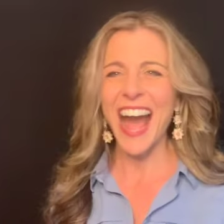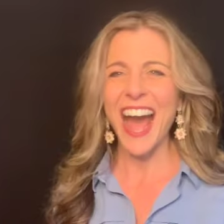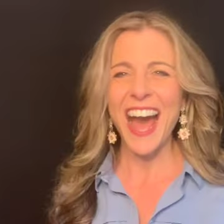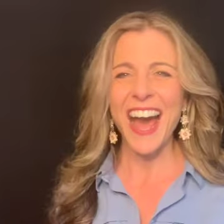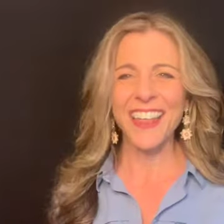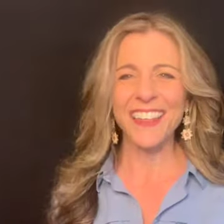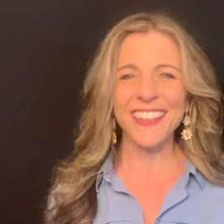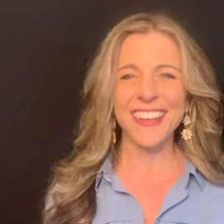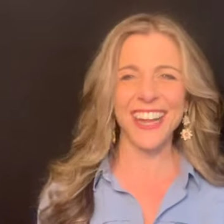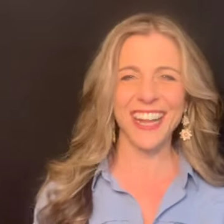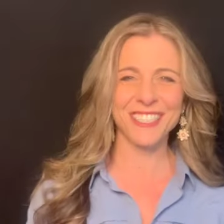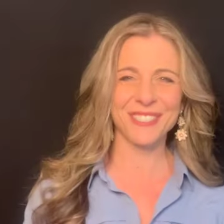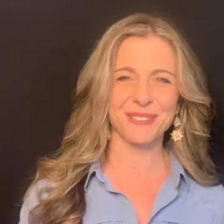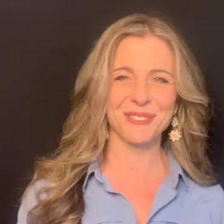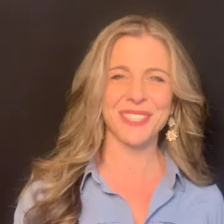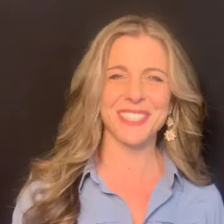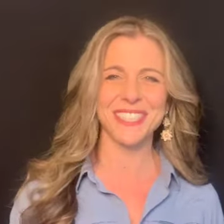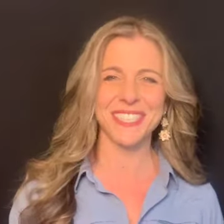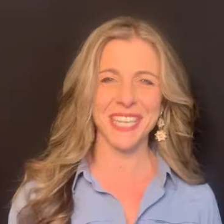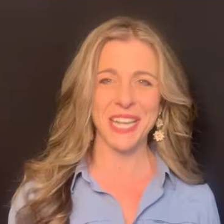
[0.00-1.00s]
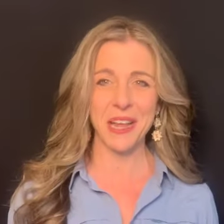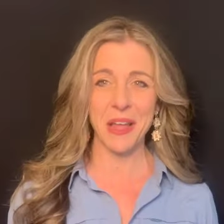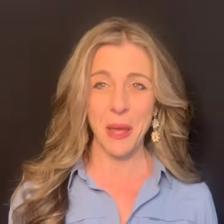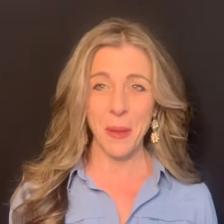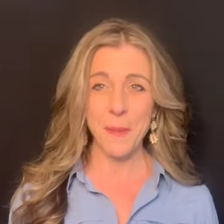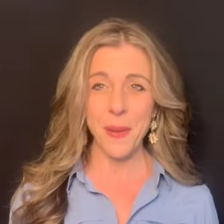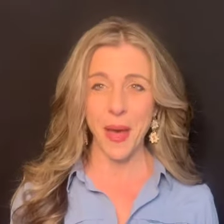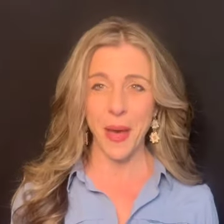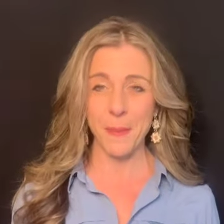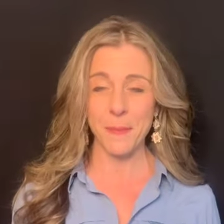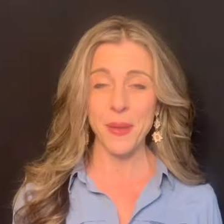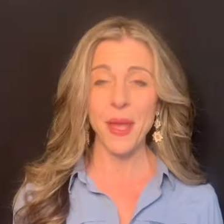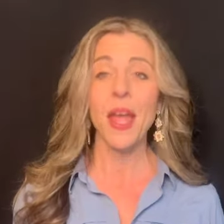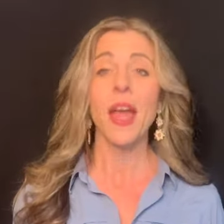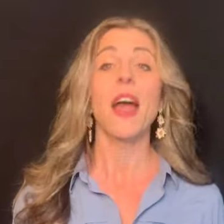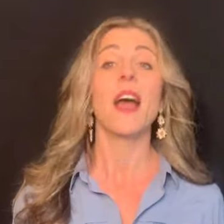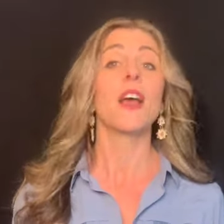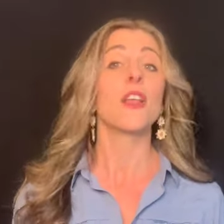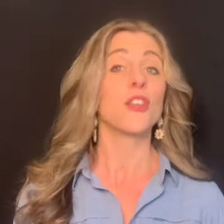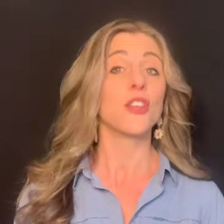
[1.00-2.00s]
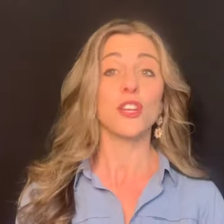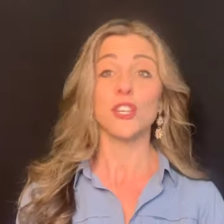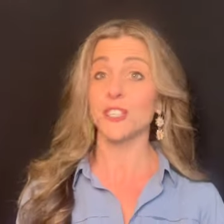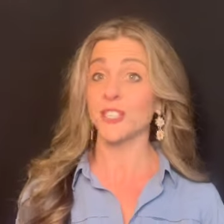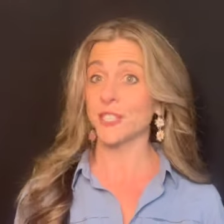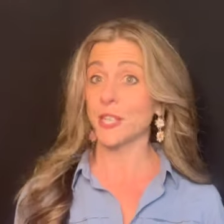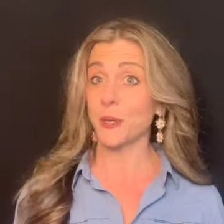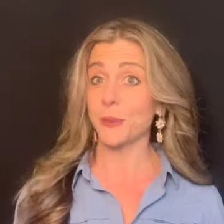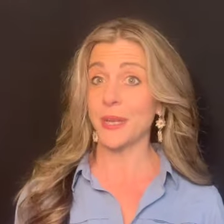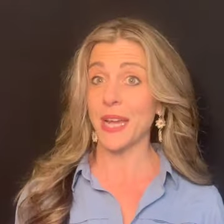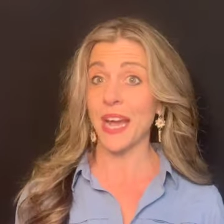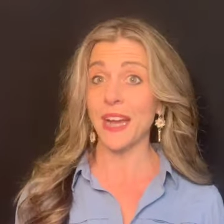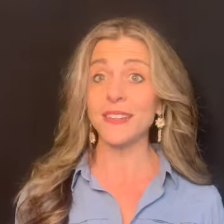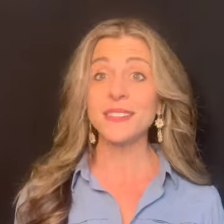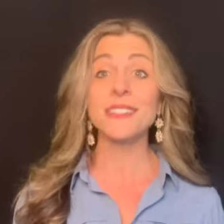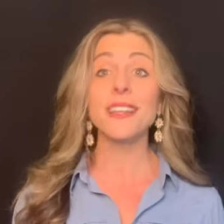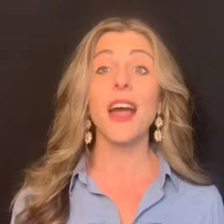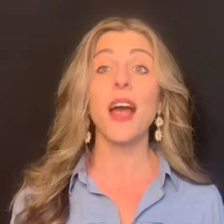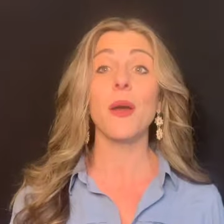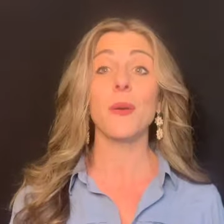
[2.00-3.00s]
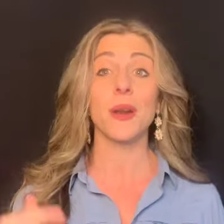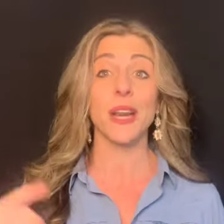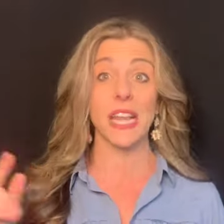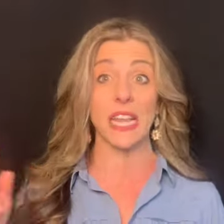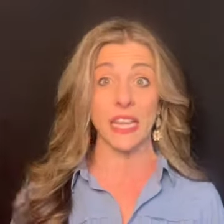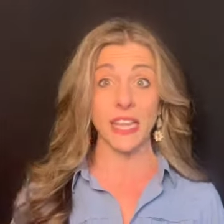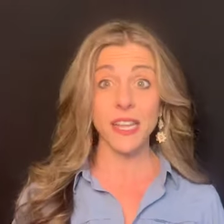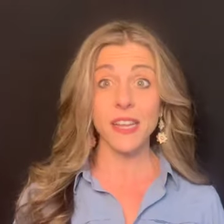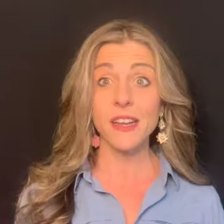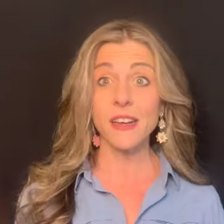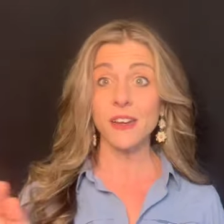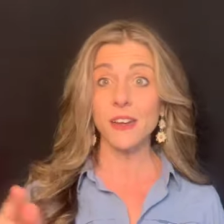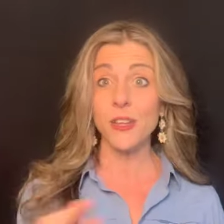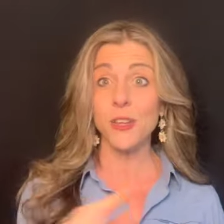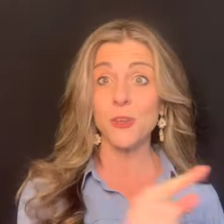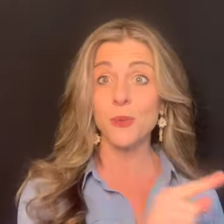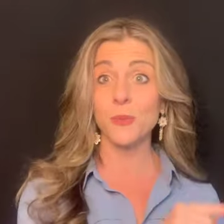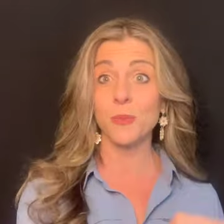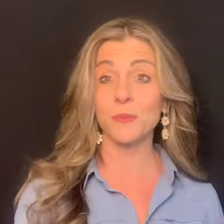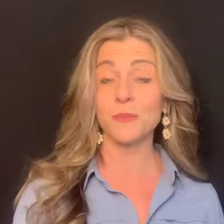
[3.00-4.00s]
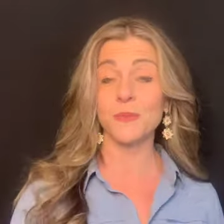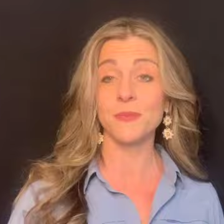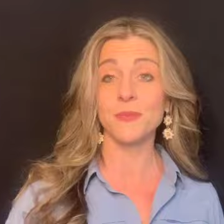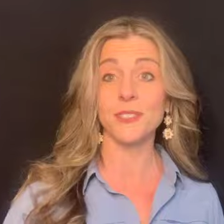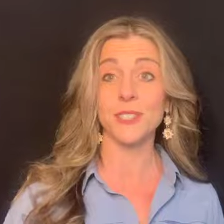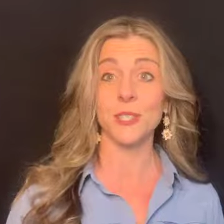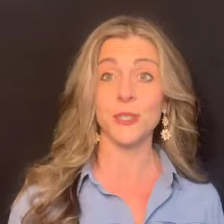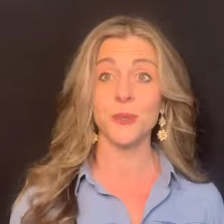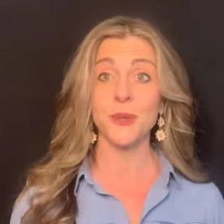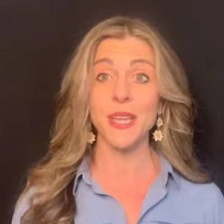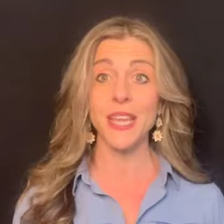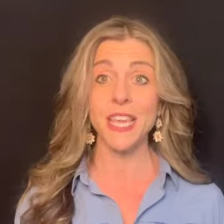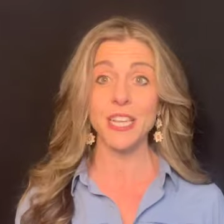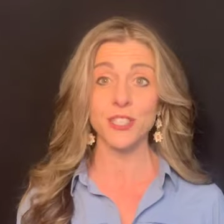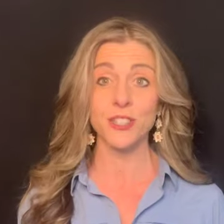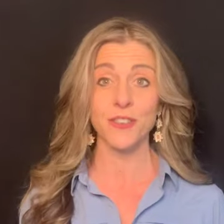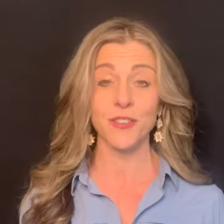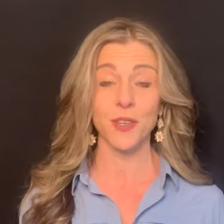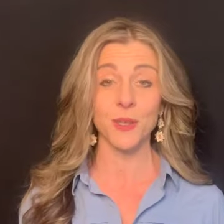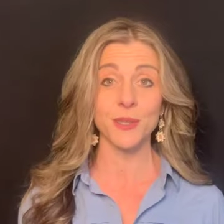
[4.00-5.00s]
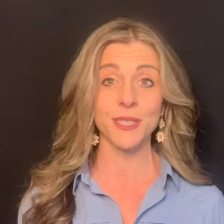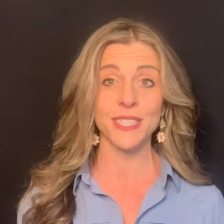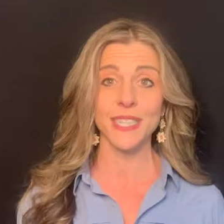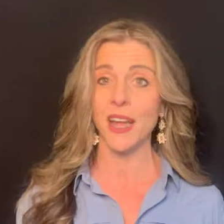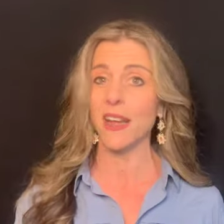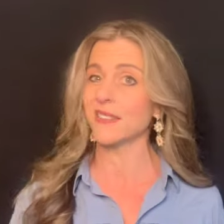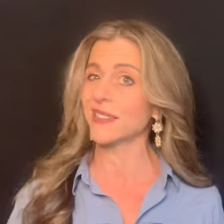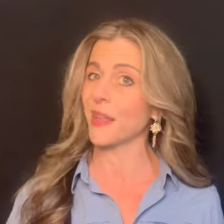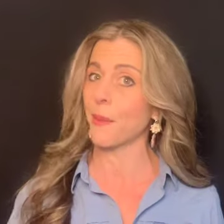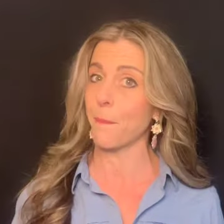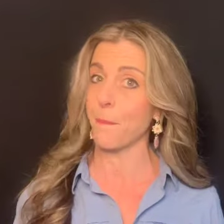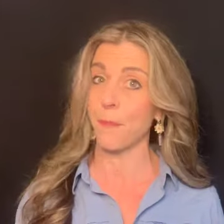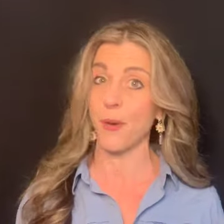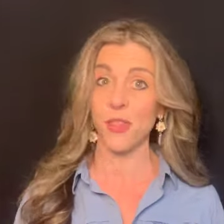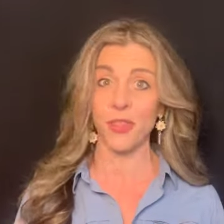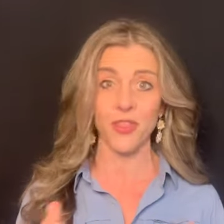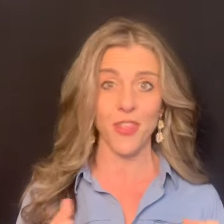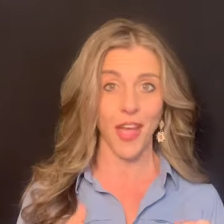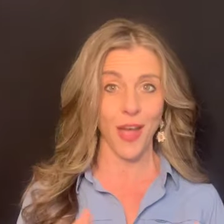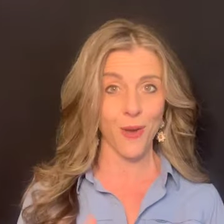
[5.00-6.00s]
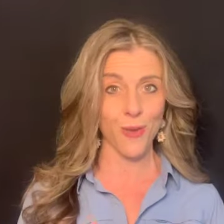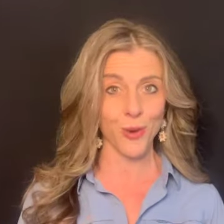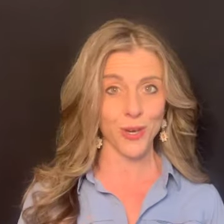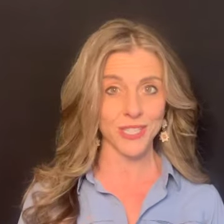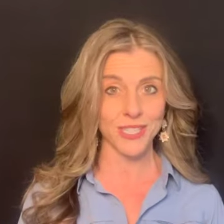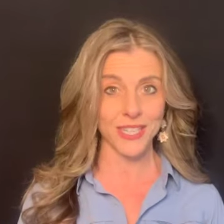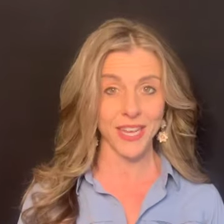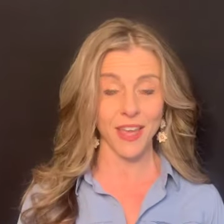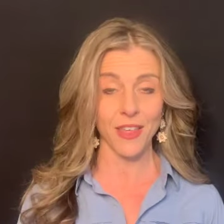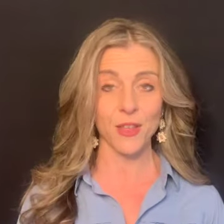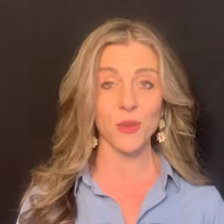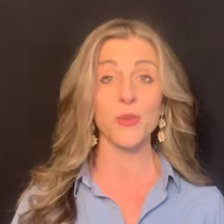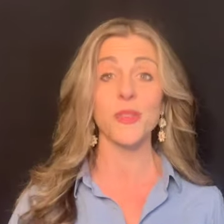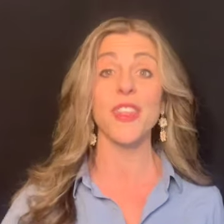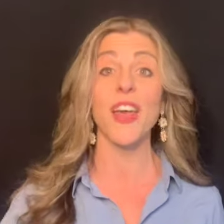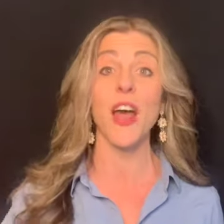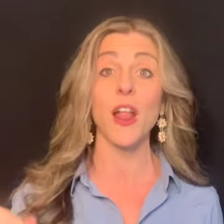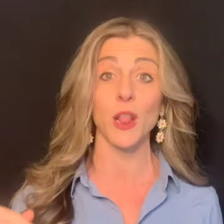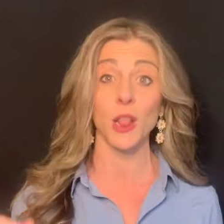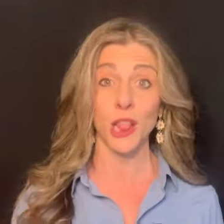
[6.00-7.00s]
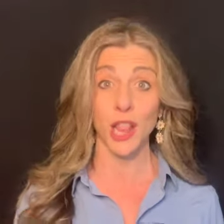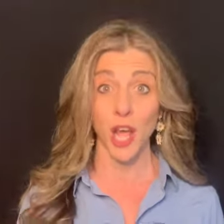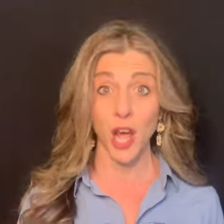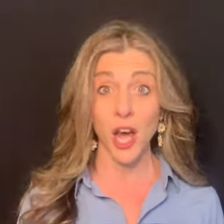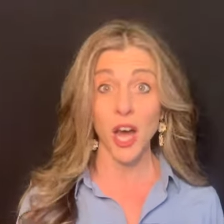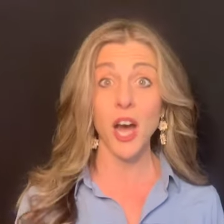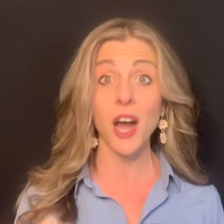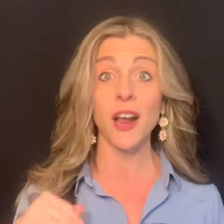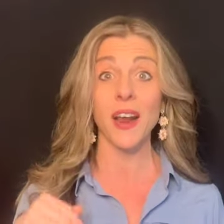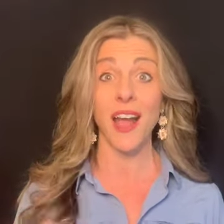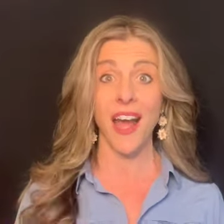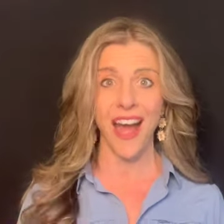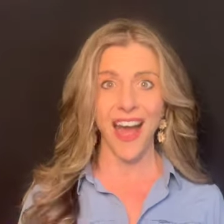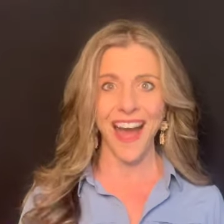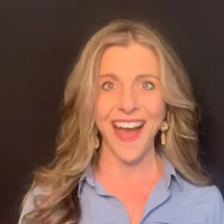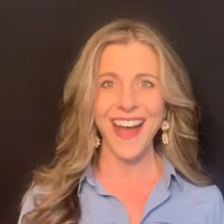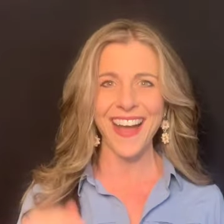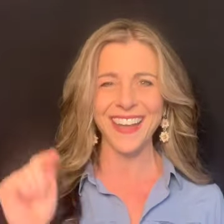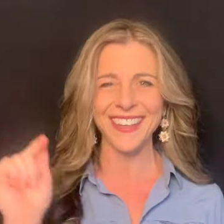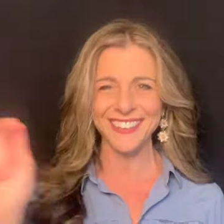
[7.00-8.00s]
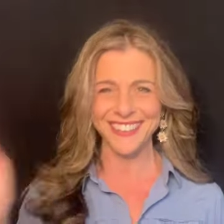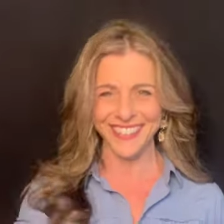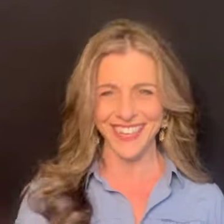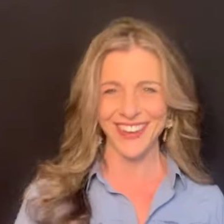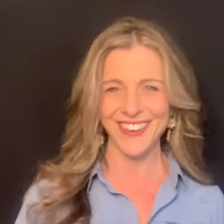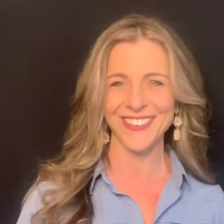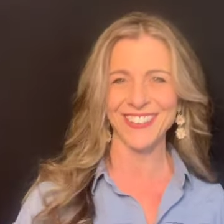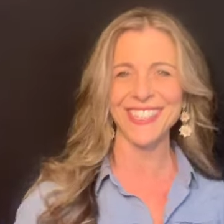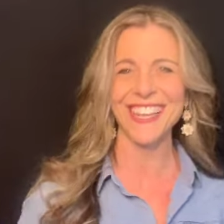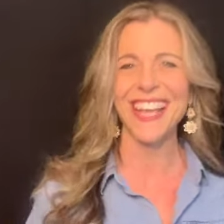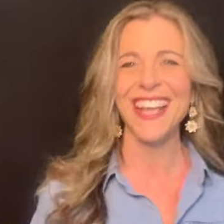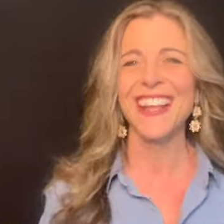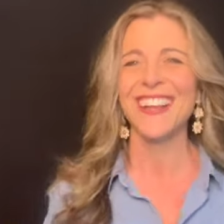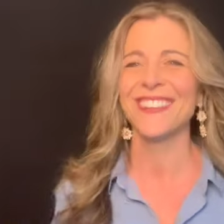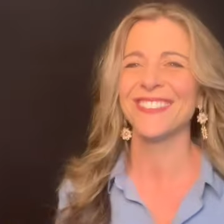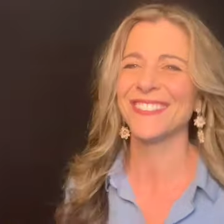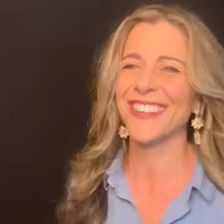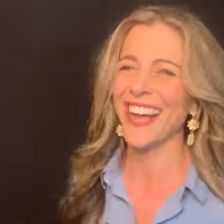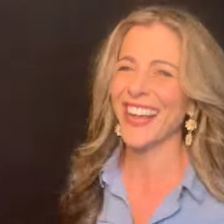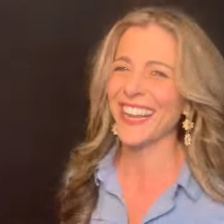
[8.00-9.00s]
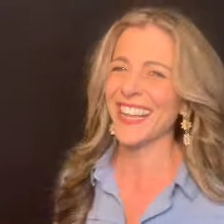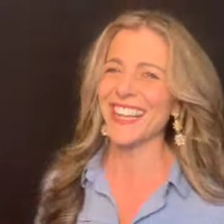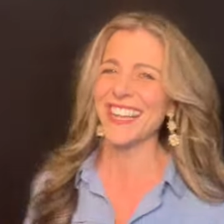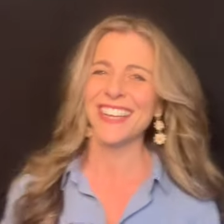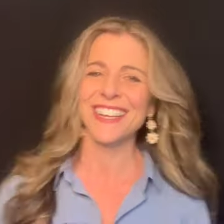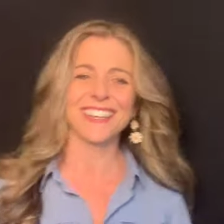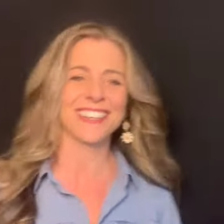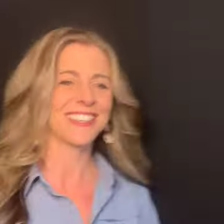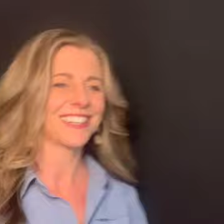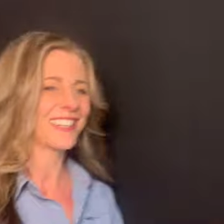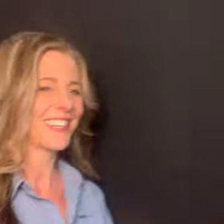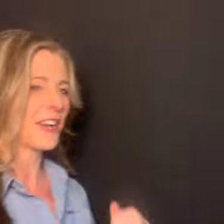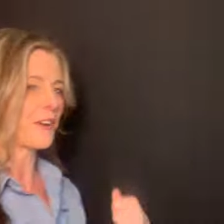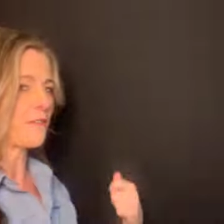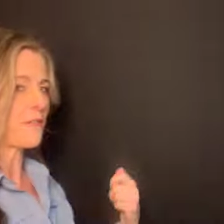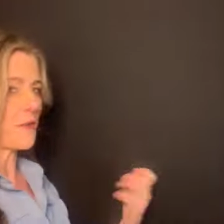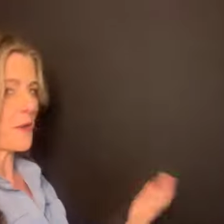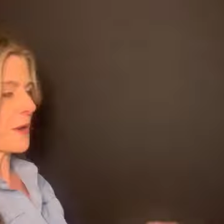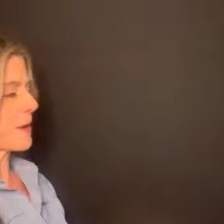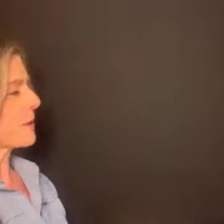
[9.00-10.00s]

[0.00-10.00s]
On the next ones that come up, there's no dots. I want to hear you do each of those sounds and put that word together with that long I sound. Ready? Go for